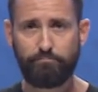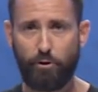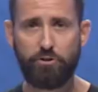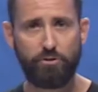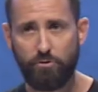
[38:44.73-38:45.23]

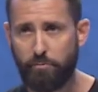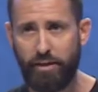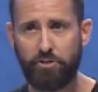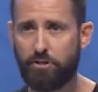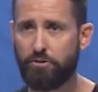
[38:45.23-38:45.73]
person who's
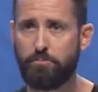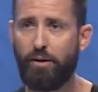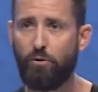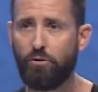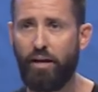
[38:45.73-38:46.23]
been in church
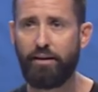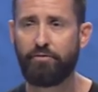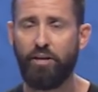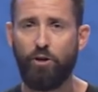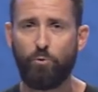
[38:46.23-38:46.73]
my whole life,